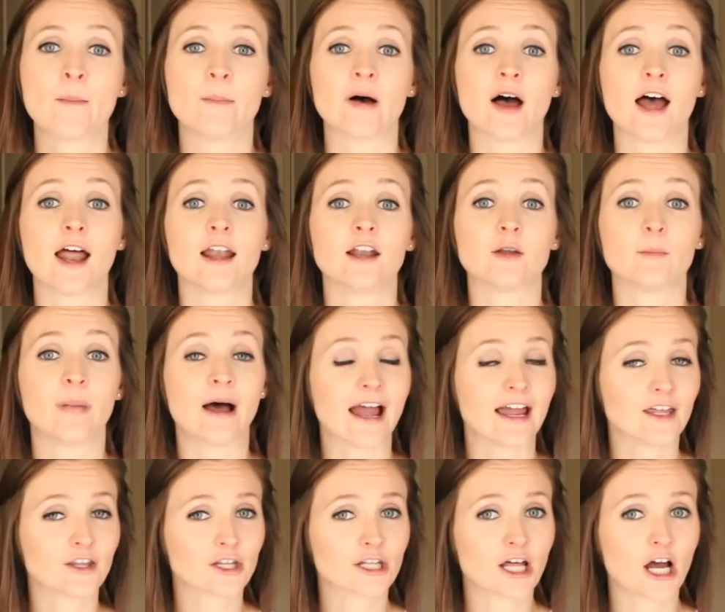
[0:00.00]
but by
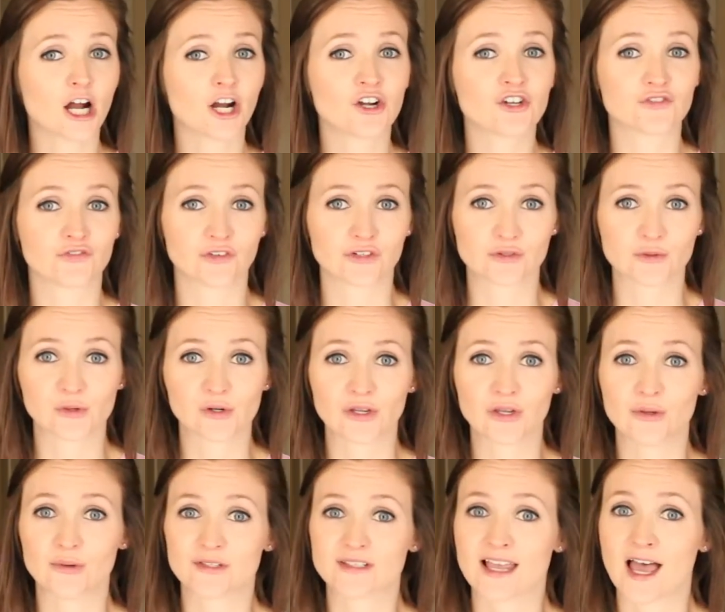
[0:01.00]
and large, visual
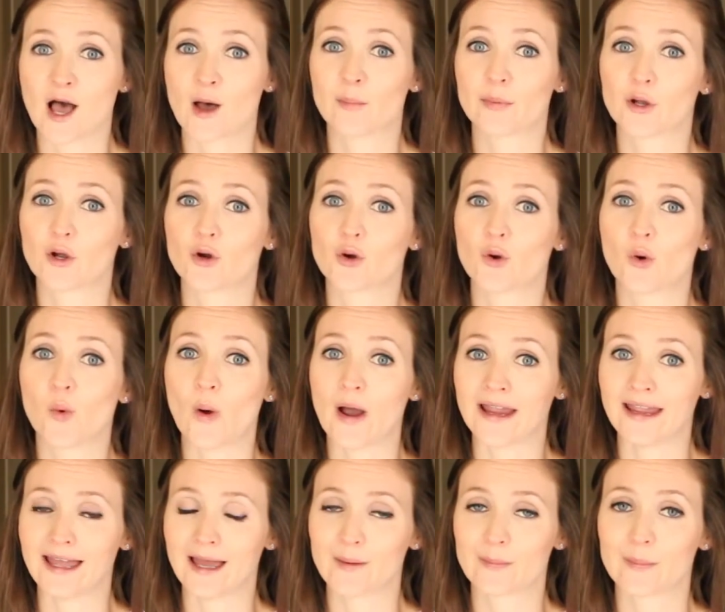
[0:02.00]
cues help
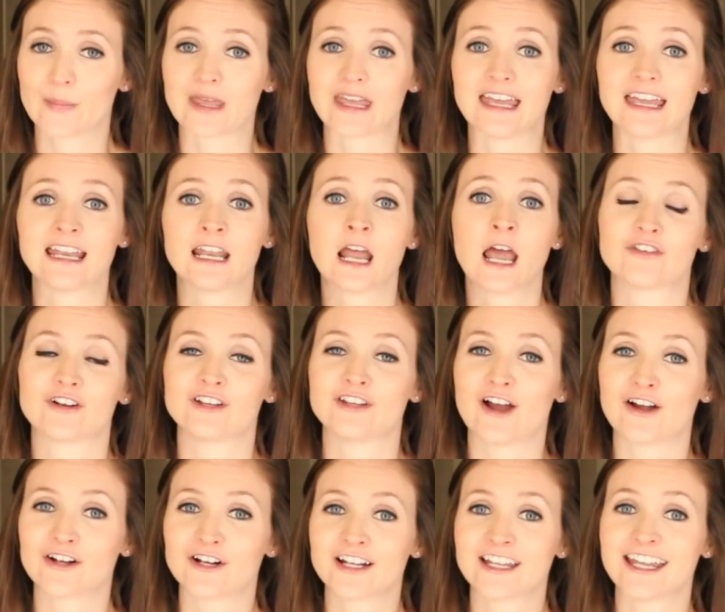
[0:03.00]
quite a bit. For
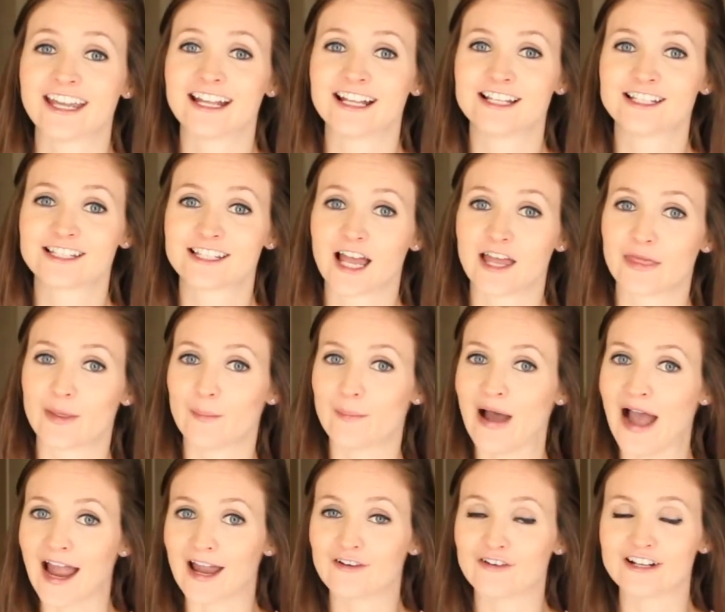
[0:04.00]
younger kids, the
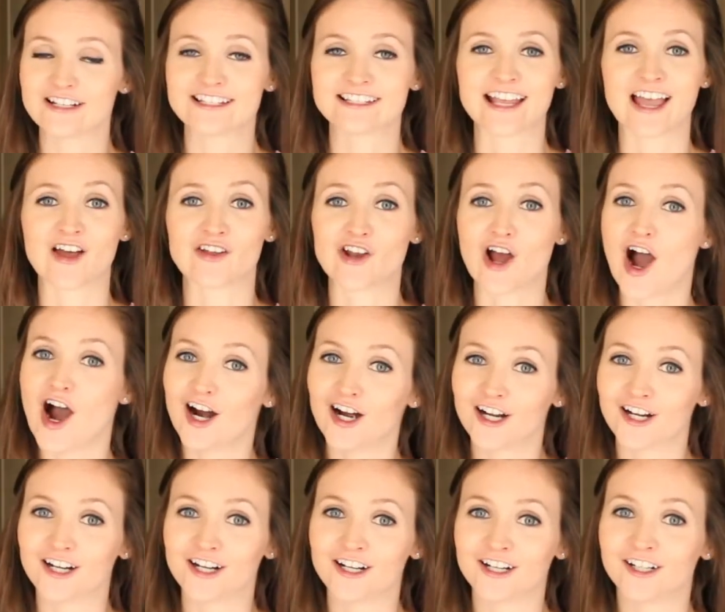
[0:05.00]
pirate sound
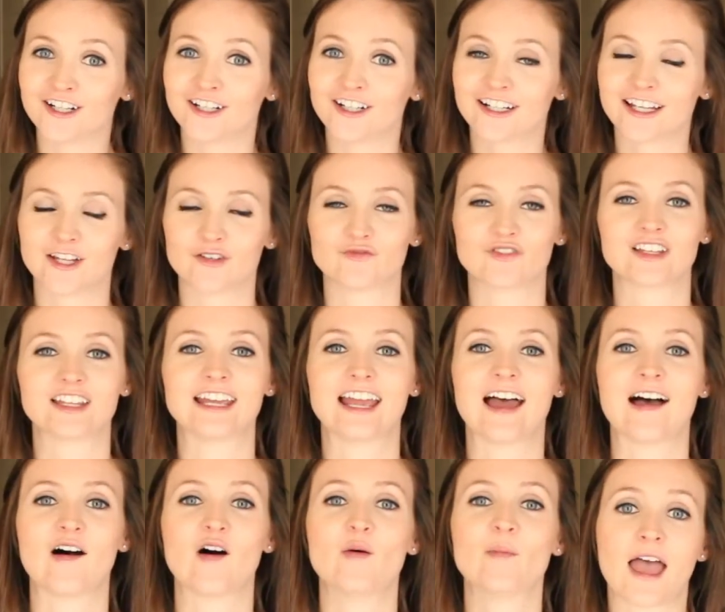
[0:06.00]
R can really
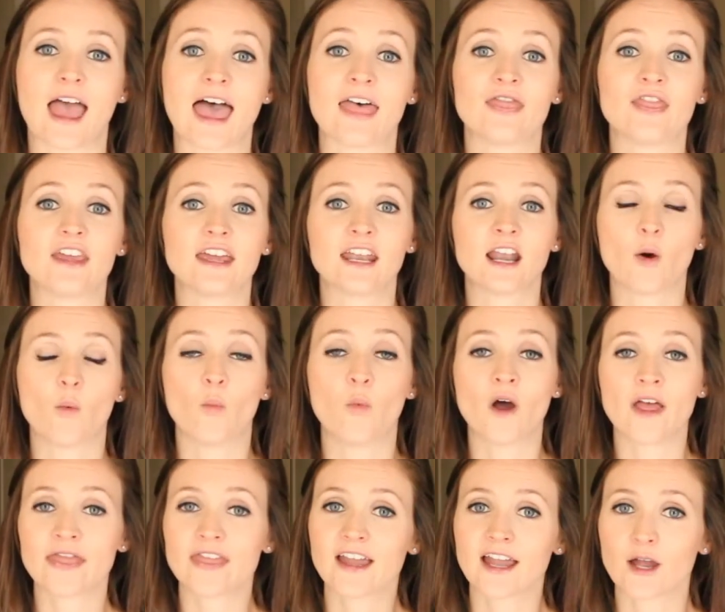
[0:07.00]
help. And then
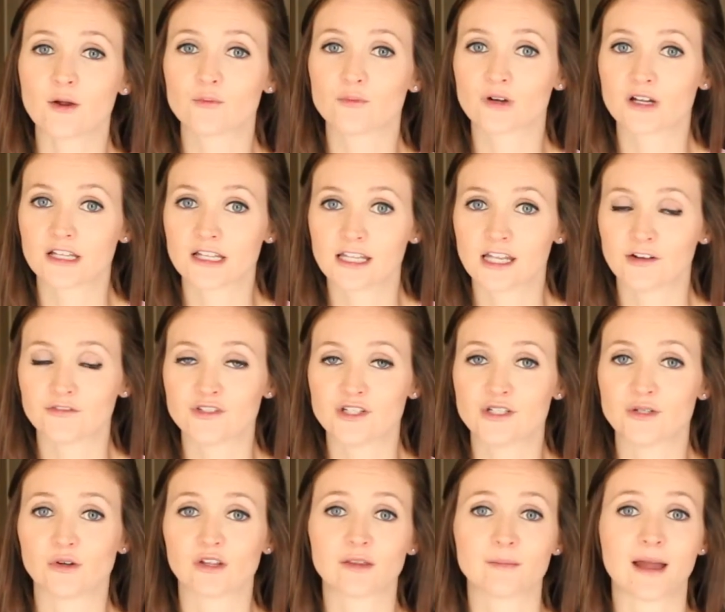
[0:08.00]
one thing I really love to
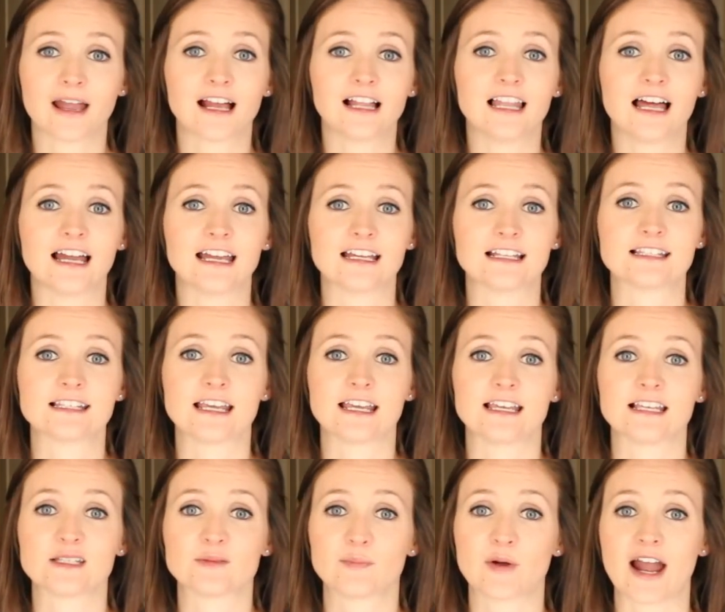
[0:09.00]
do with my clients
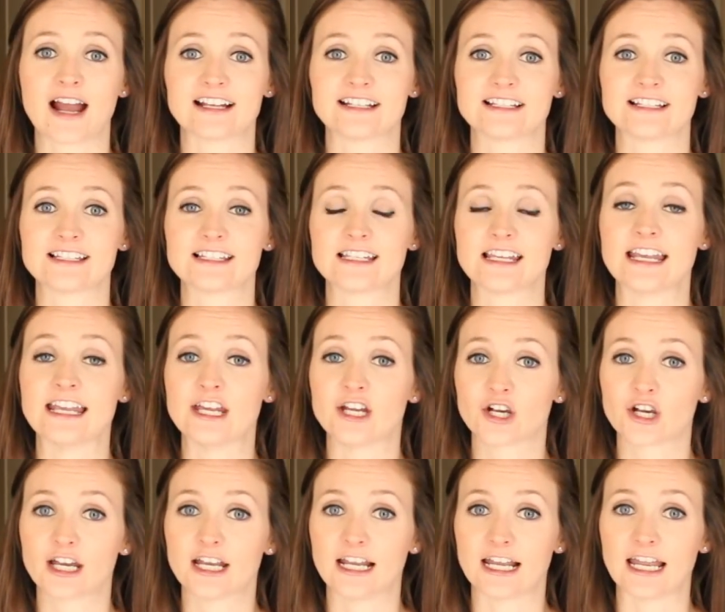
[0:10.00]
is practice
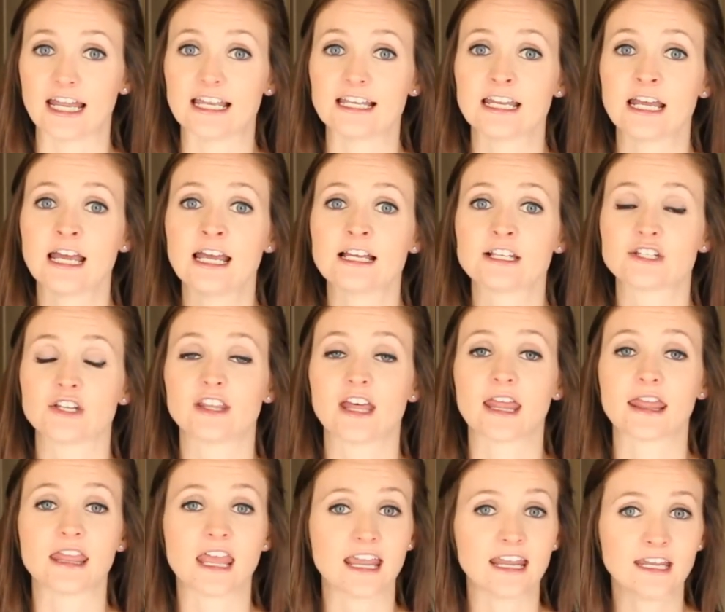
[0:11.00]
hearing it so
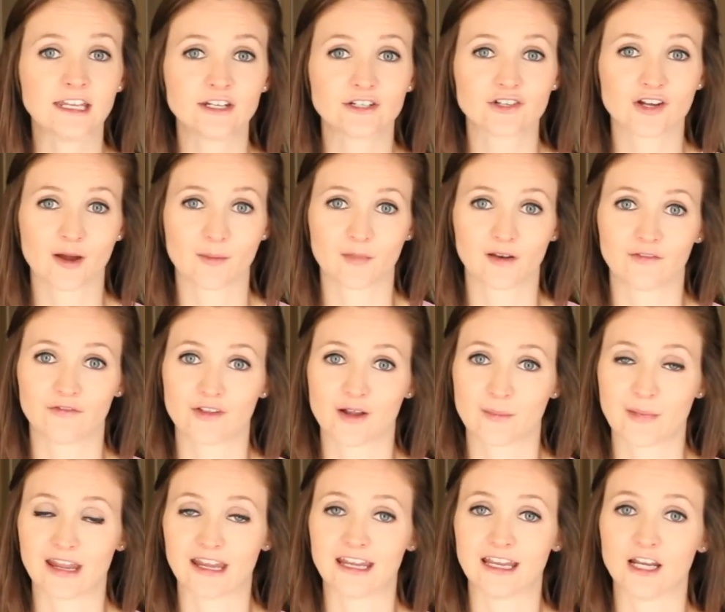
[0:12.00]
that they can determine if they're
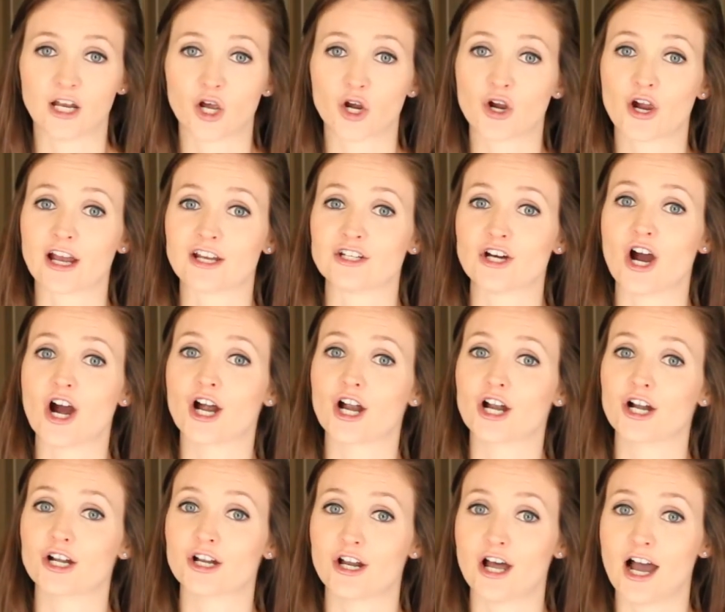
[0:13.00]
making a correct
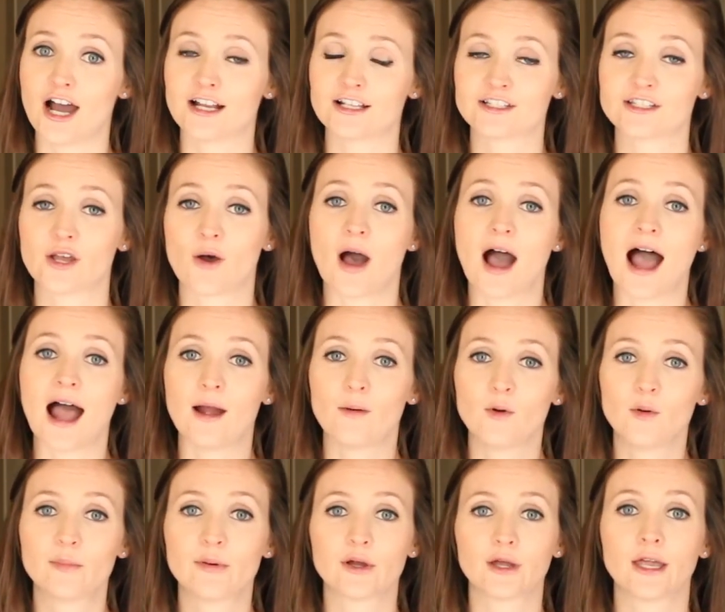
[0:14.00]
R or not. So I
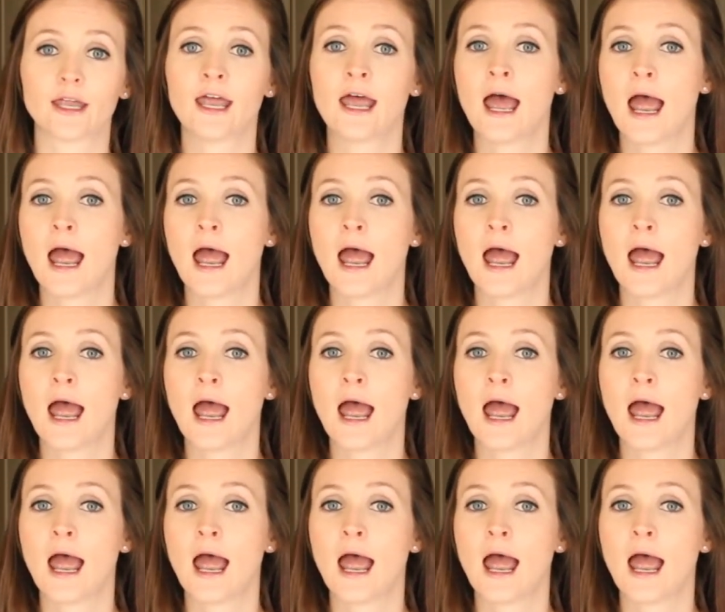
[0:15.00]
will put